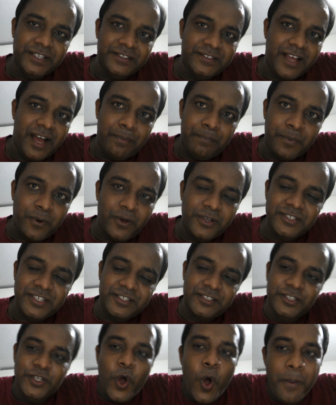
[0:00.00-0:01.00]

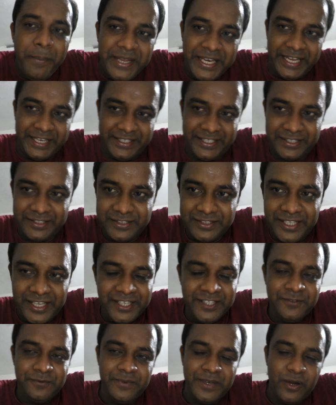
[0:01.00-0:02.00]
approaches dominated, that
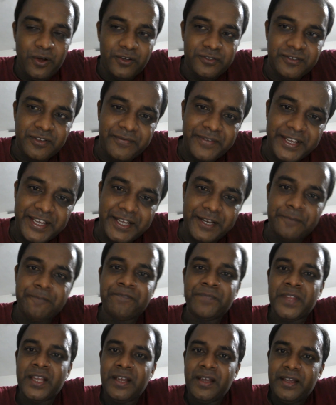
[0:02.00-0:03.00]
is philosophical,
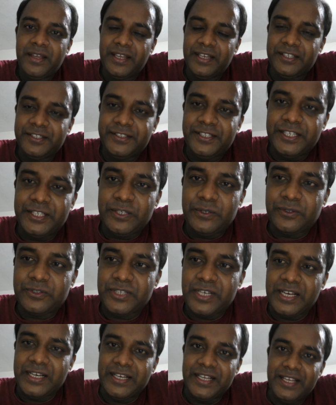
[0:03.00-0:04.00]

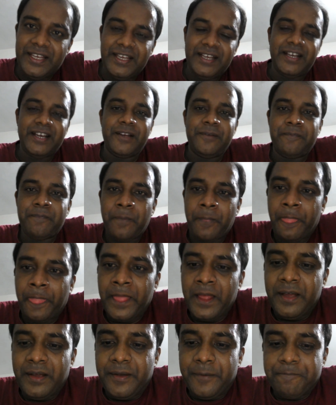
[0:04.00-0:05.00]
institutional, legal,
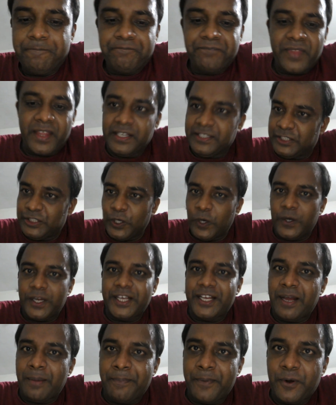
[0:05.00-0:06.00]

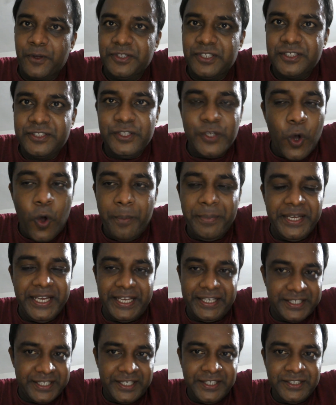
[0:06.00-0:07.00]
historical approaches
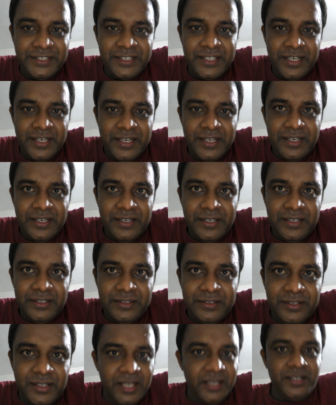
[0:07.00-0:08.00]
dominated
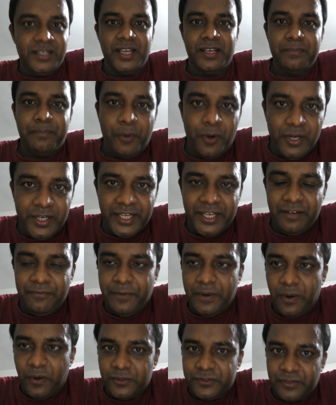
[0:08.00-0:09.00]
thinking, political
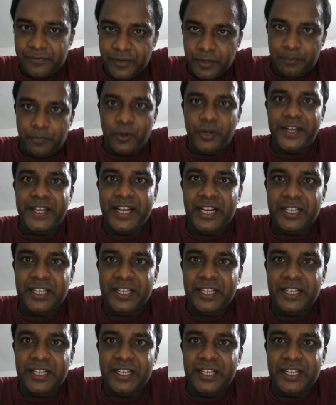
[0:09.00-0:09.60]
philosophy or political